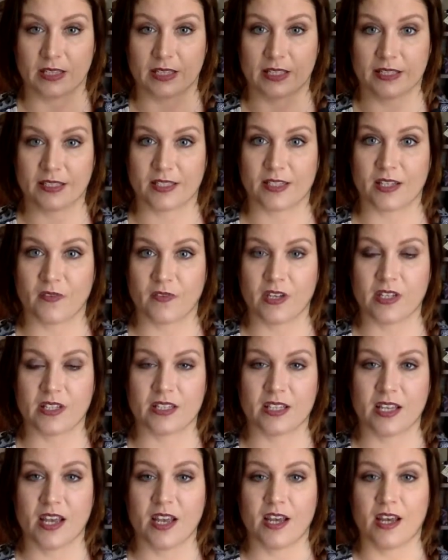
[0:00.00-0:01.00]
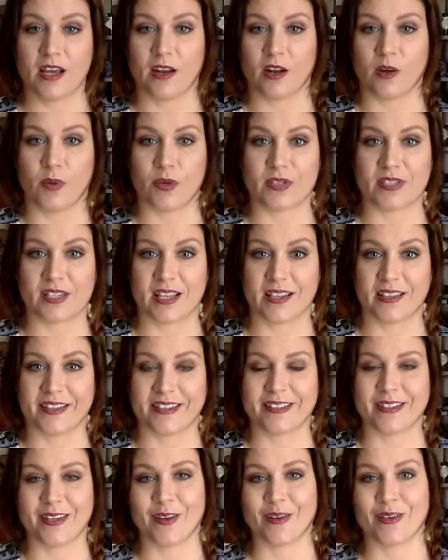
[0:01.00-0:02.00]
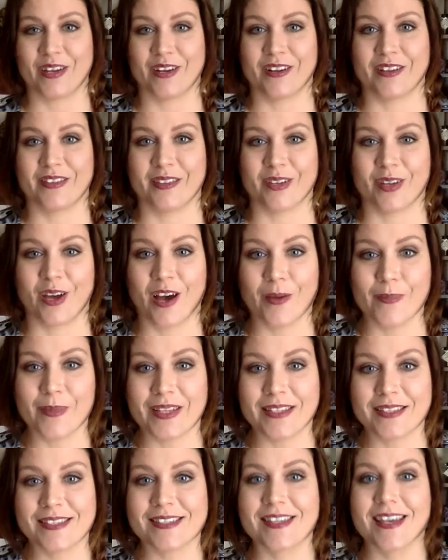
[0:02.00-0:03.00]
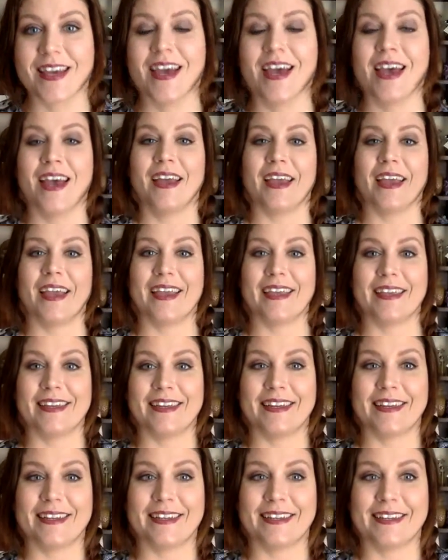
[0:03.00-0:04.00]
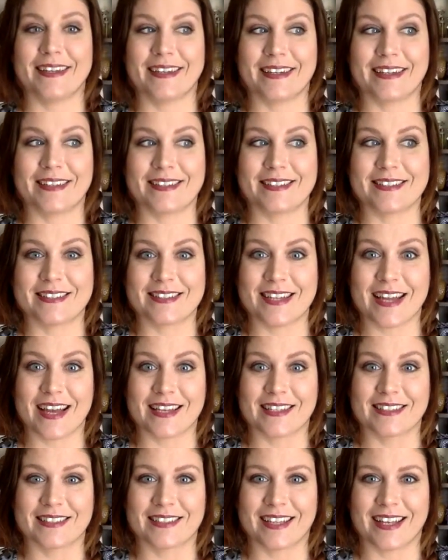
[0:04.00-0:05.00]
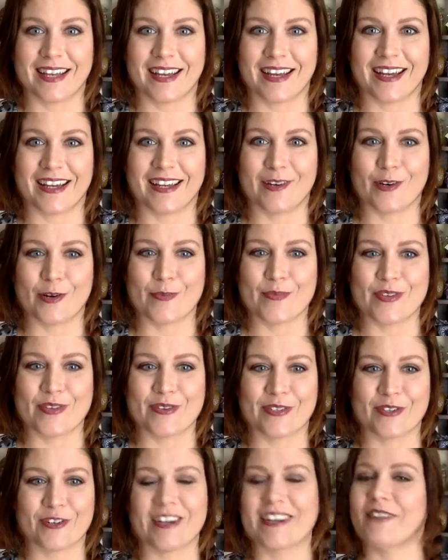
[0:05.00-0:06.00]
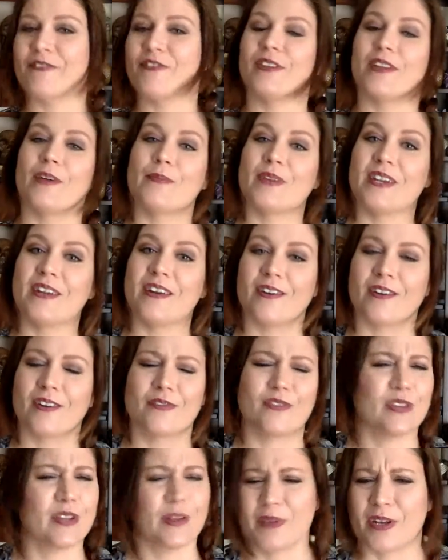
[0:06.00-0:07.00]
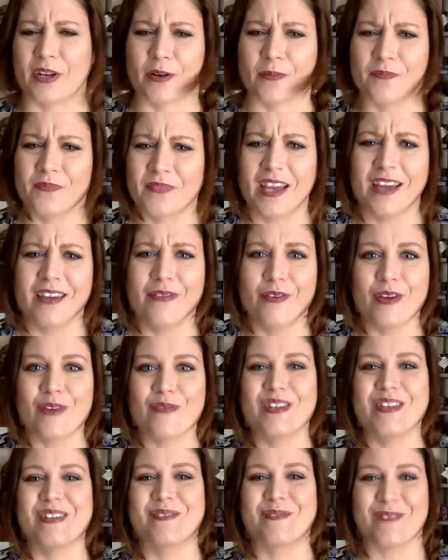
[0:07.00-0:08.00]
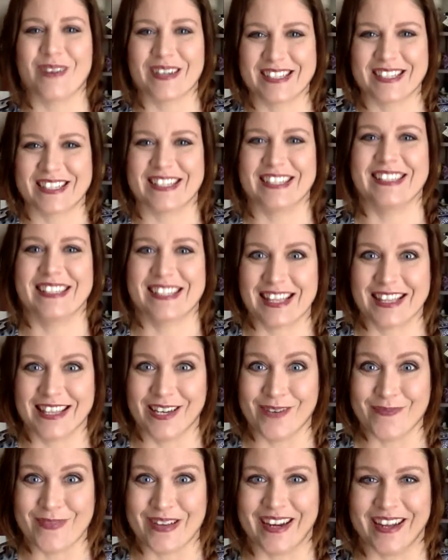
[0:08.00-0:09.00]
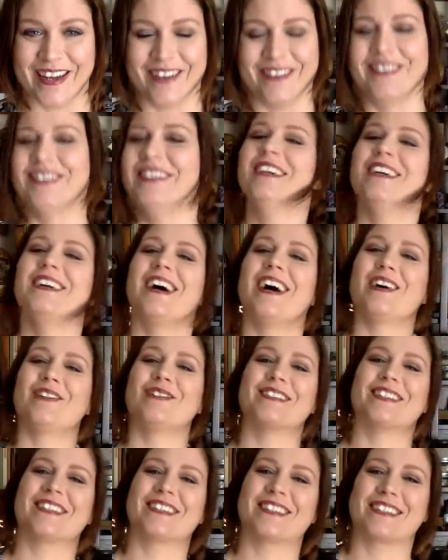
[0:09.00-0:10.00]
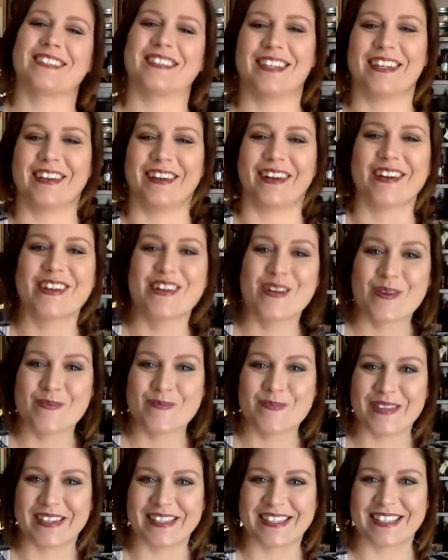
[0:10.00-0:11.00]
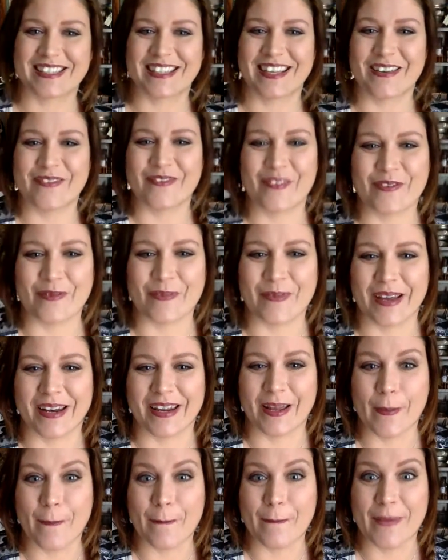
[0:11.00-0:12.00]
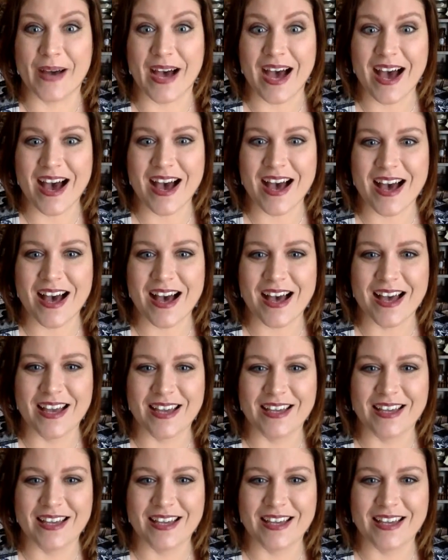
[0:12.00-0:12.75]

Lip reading: list of it. And I'll post that link down here in the comments. And yeah, I hope you enjoyed. If you let me know, if you have any questions, let me know. I will talk to you later. Peace and love, everybody. Bye.